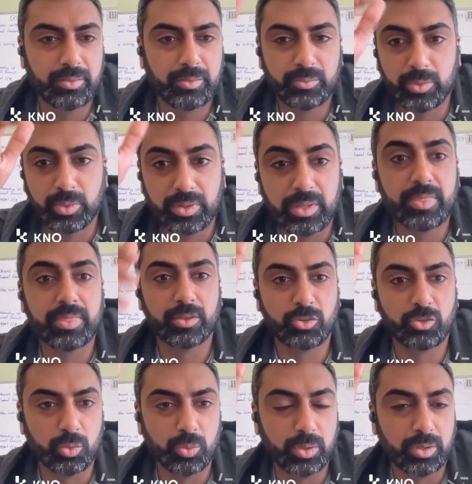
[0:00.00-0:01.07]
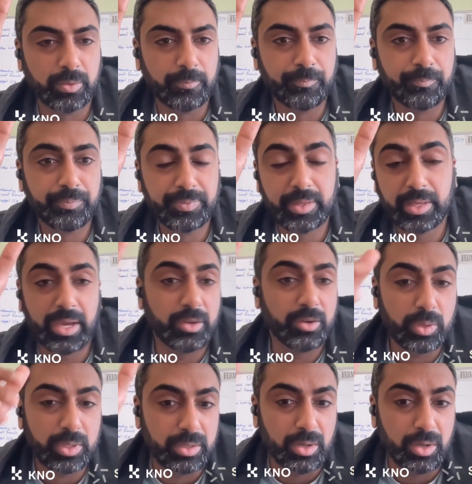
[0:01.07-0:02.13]
within the tool. And
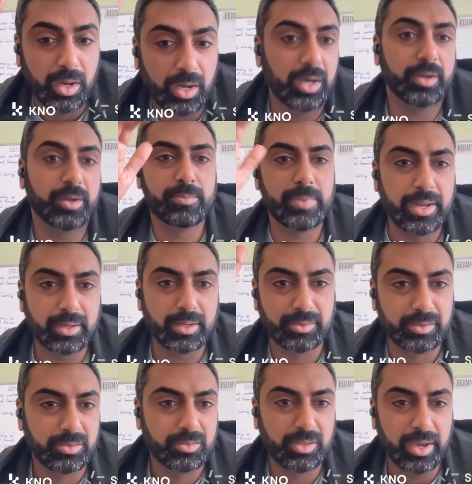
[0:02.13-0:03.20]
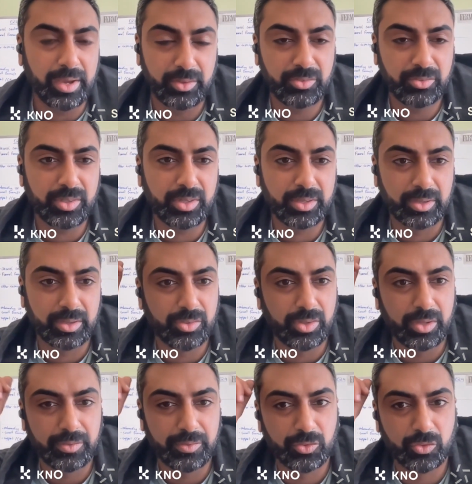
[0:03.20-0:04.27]
we can automatically test against
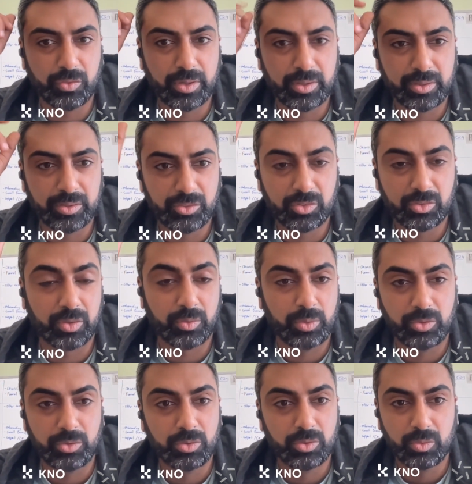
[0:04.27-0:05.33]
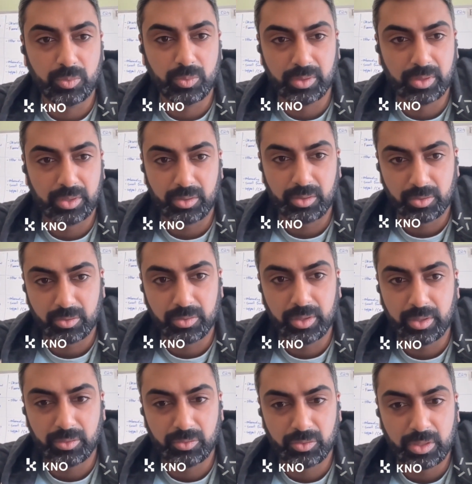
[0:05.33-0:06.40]
all of those variants, just like we do with like your
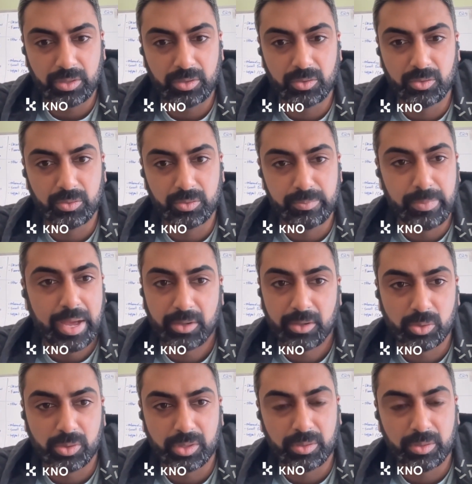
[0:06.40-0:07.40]
creatives that you manually